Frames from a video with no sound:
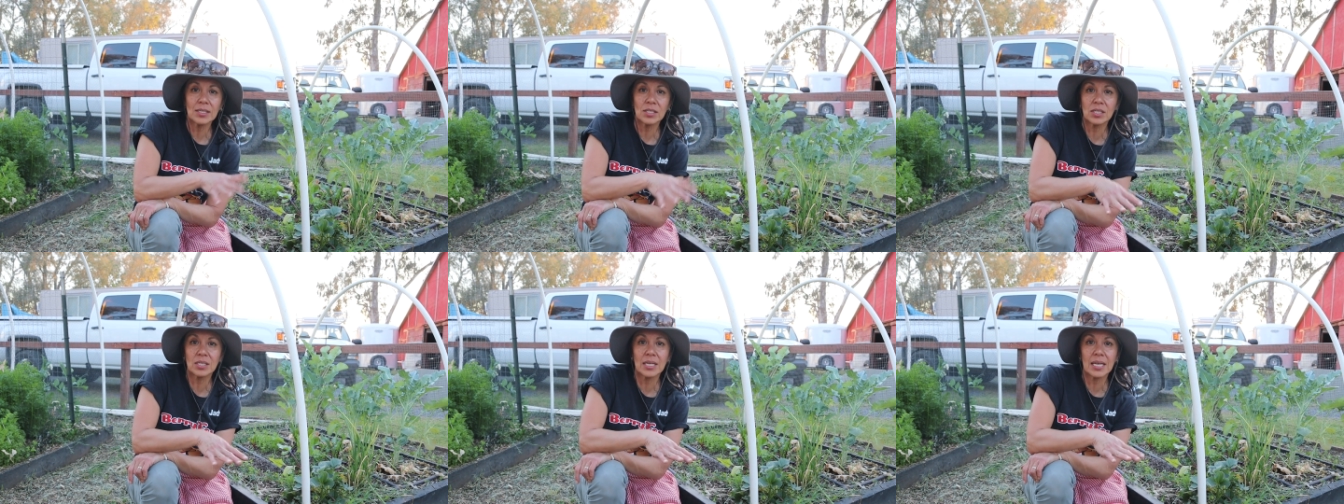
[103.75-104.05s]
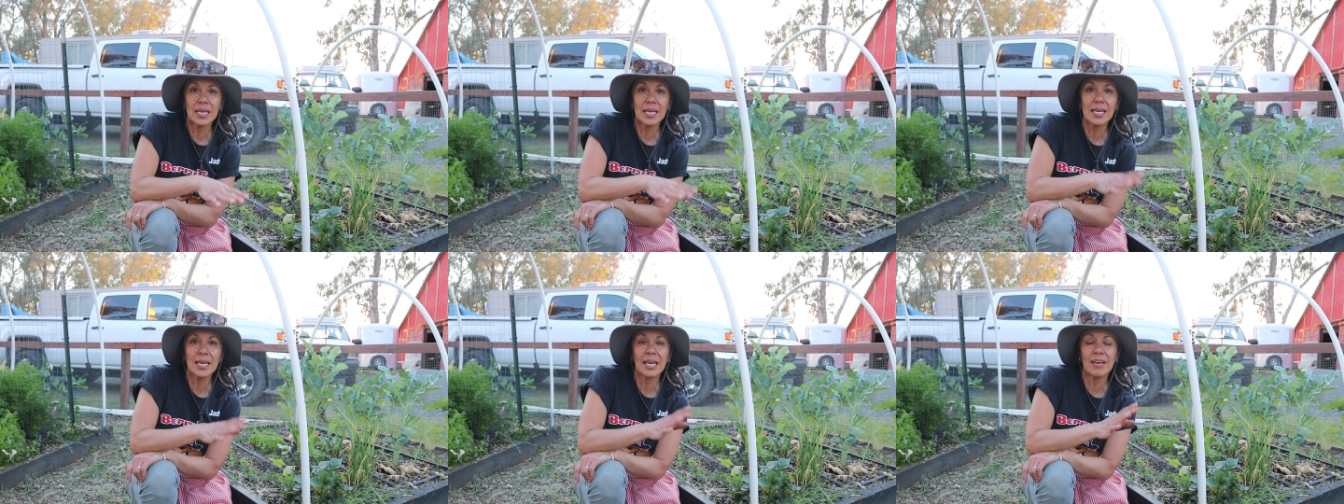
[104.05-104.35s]
and
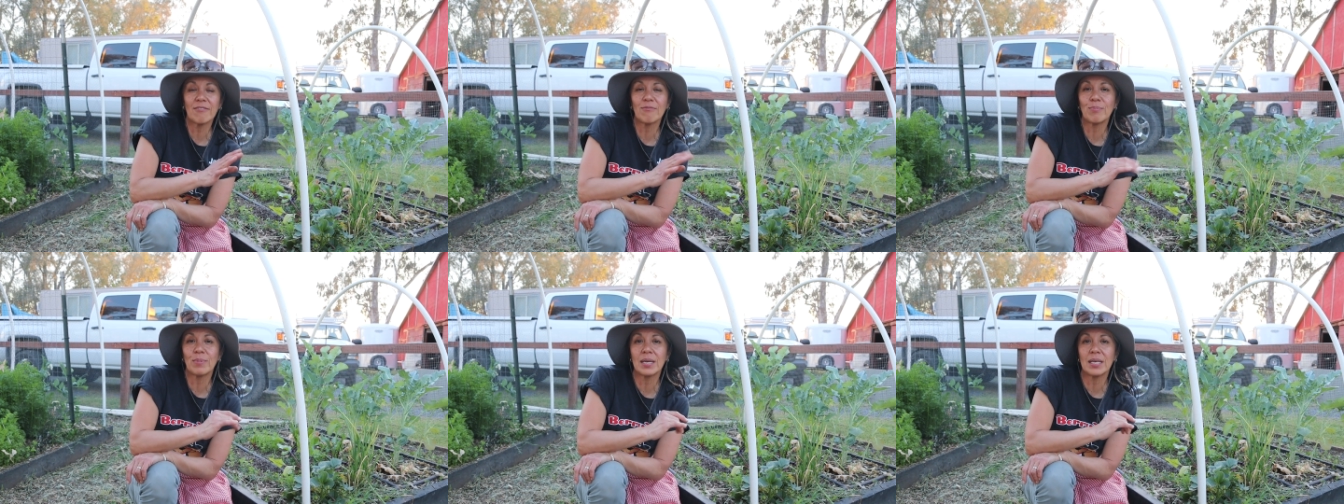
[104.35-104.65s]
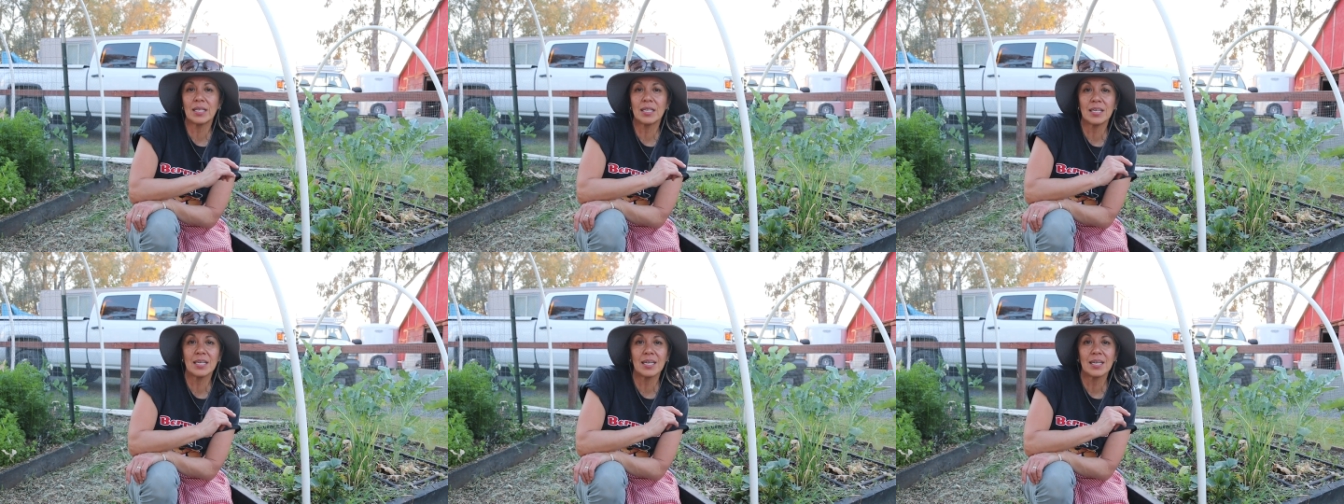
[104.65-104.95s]
today have
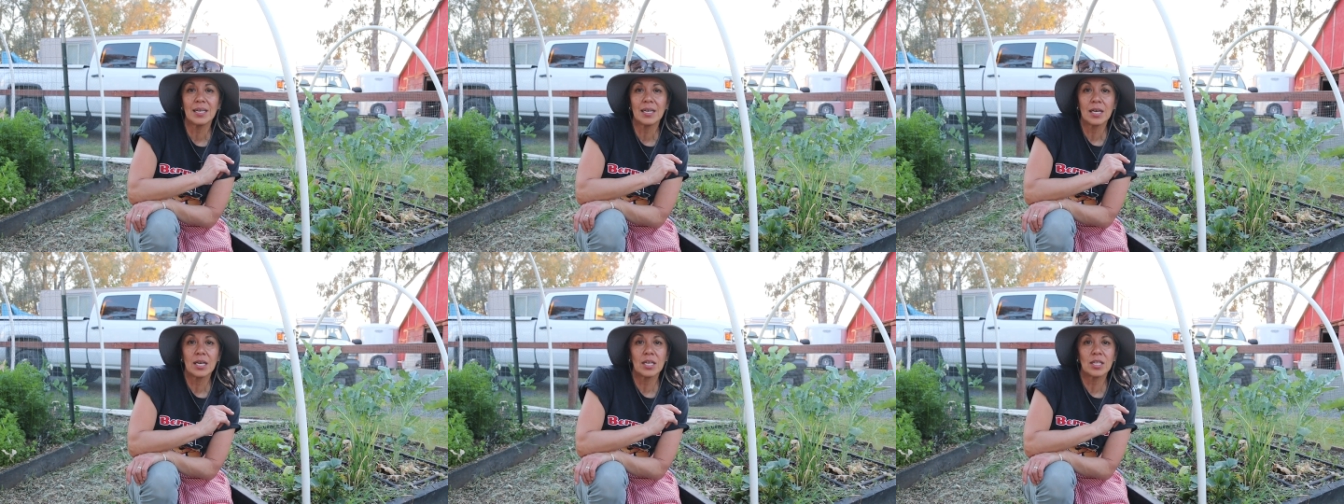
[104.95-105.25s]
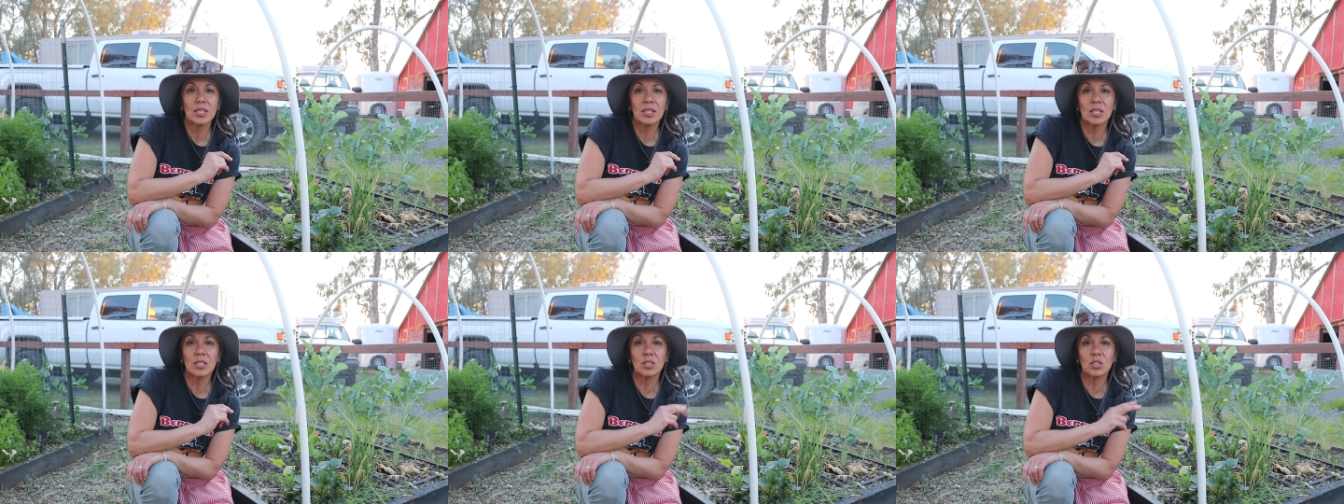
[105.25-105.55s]
been
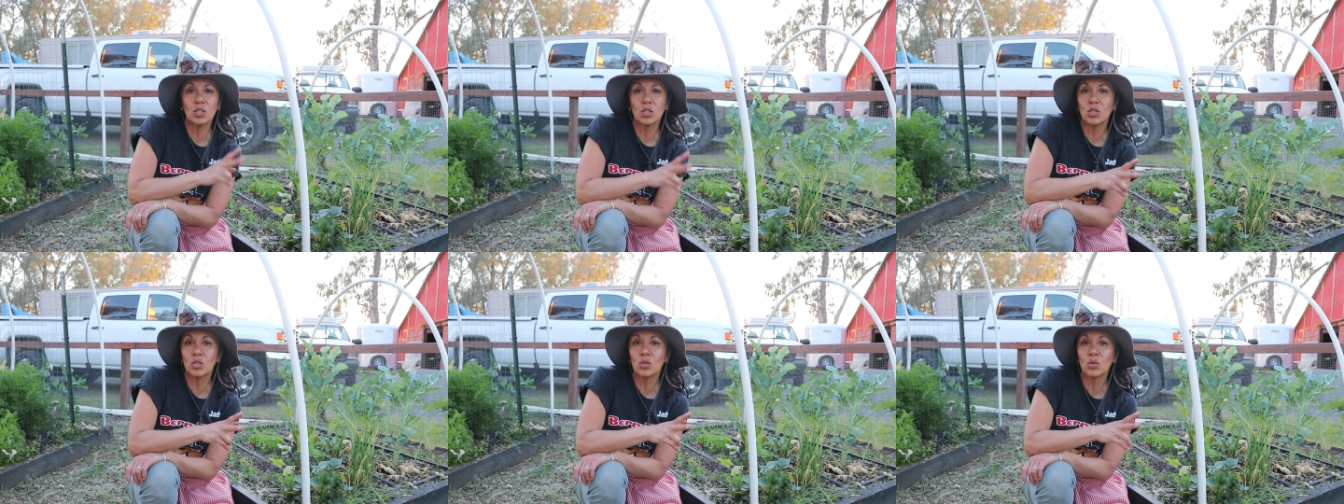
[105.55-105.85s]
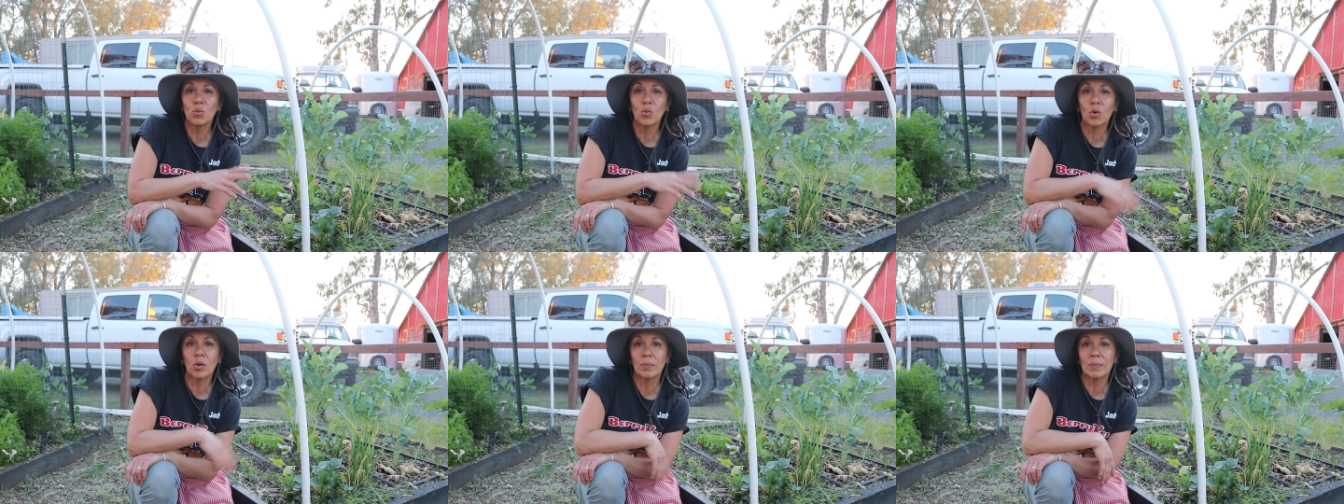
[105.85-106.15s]
the
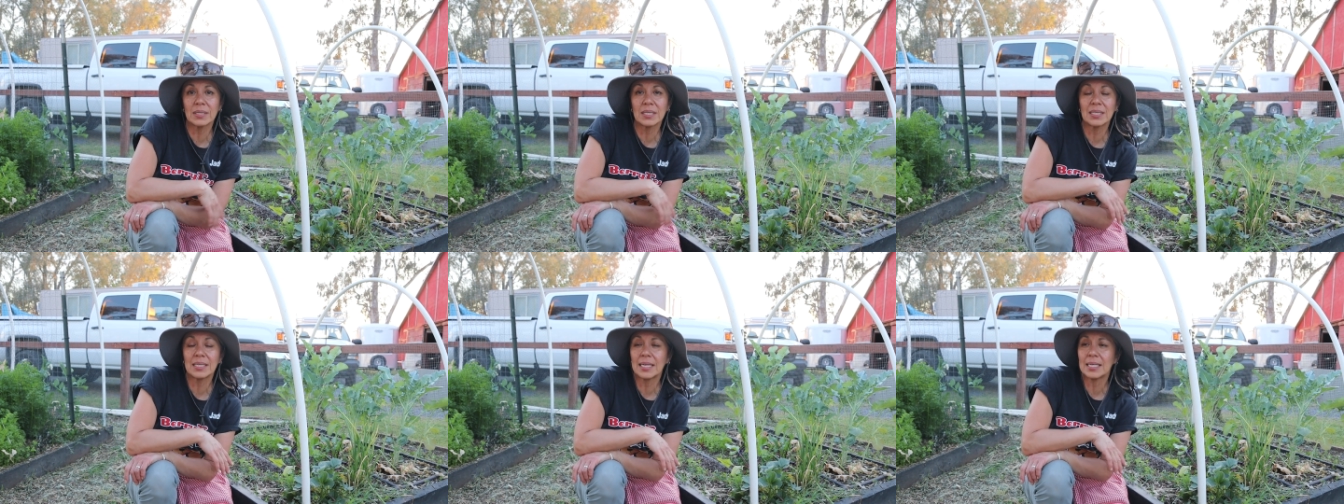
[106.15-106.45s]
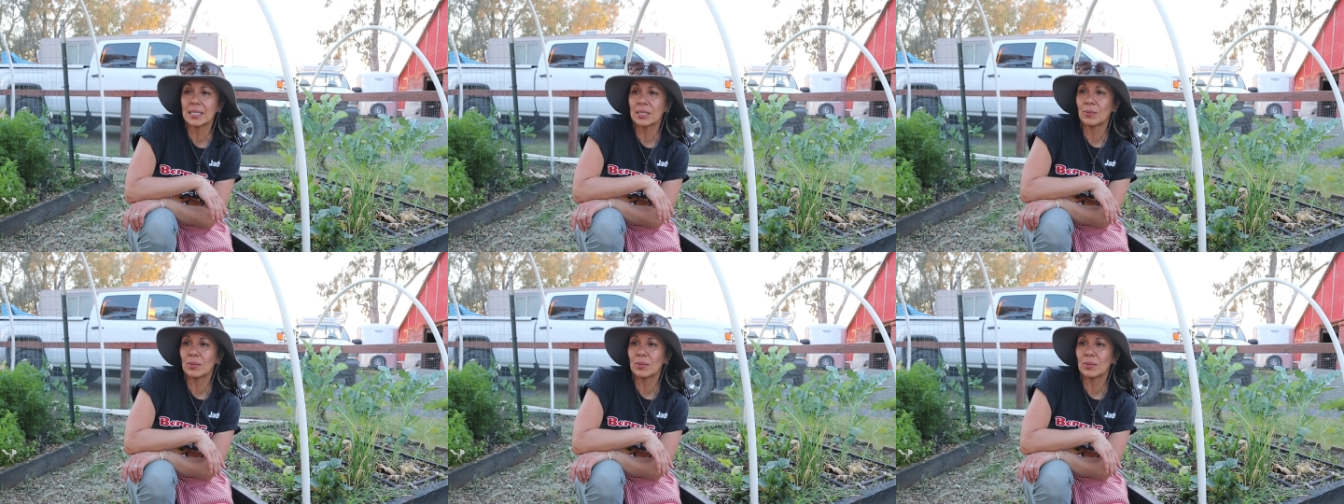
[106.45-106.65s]
two warmest days.